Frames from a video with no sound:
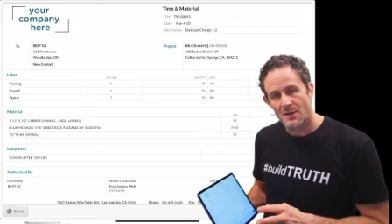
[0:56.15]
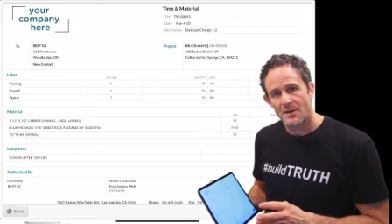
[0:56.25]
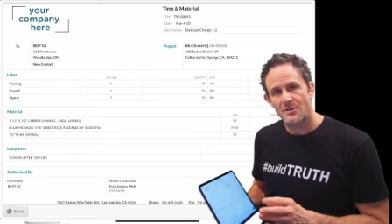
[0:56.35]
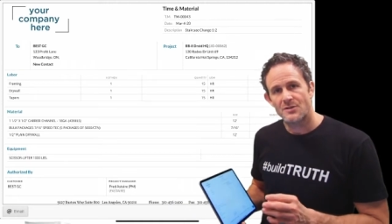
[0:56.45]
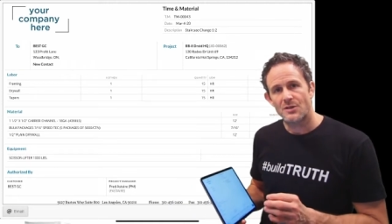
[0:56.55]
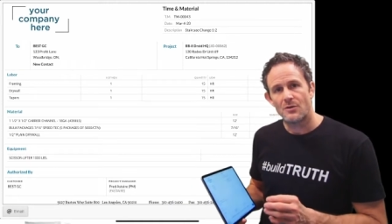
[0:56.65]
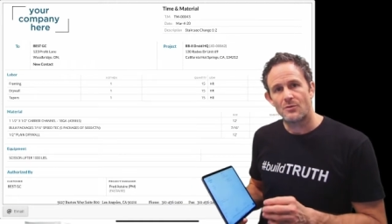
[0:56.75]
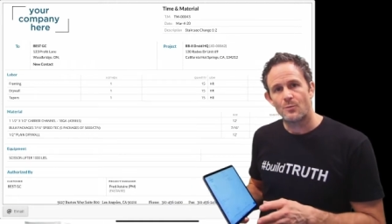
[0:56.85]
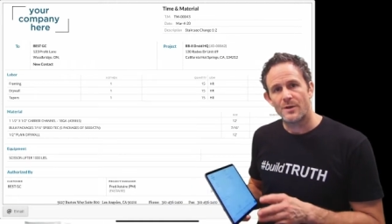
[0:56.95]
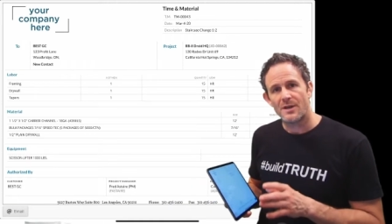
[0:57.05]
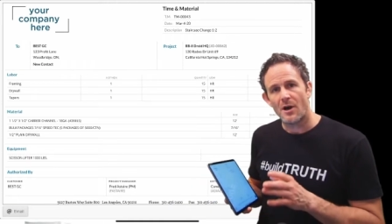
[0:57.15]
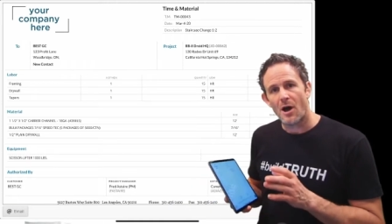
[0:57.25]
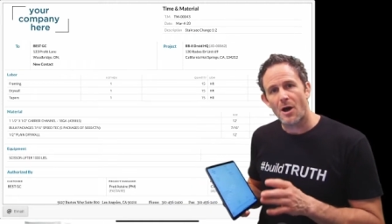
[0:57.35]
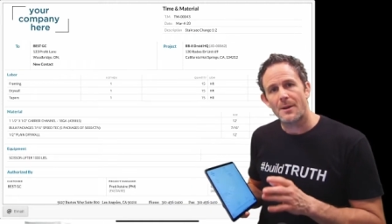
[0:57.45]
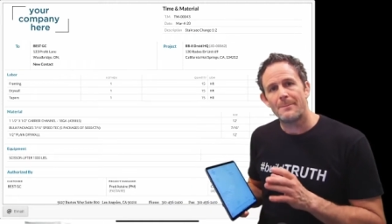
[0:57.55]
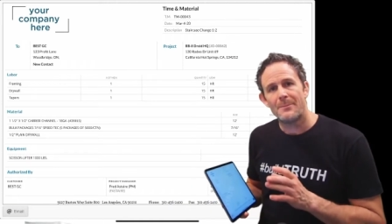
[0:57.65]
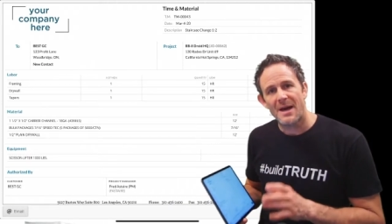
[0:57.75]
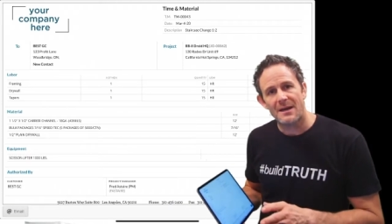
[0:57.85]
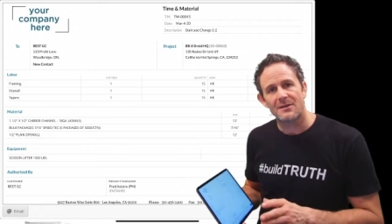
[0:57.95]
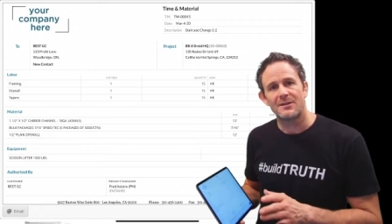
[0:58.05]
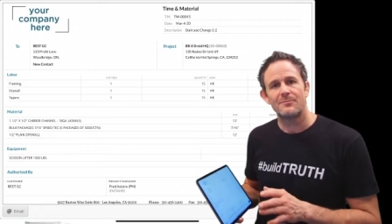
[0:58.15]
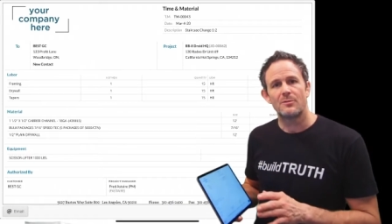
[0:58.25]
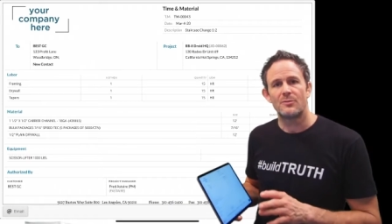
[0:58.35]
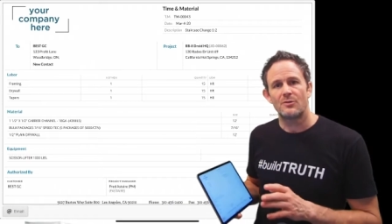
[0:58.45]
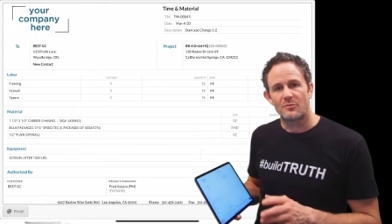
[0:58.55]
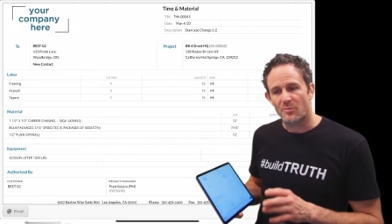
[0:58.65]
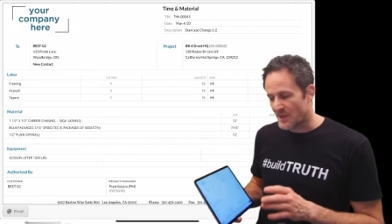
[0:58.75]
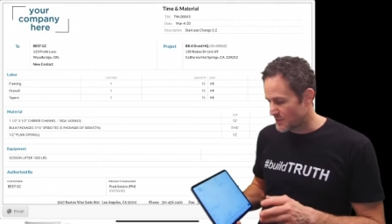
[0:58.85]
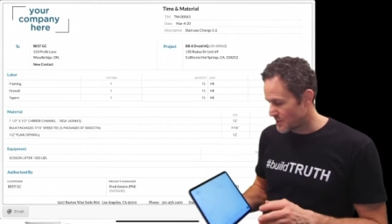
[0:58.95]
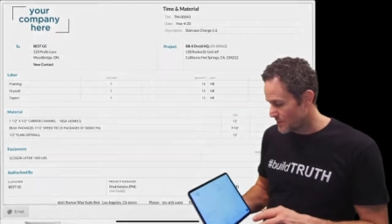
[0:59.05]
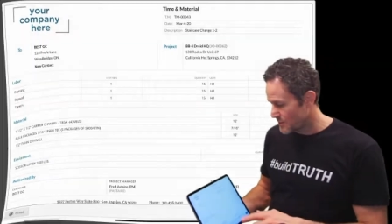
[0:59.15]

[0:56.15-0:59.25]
So we automatically remove pricing.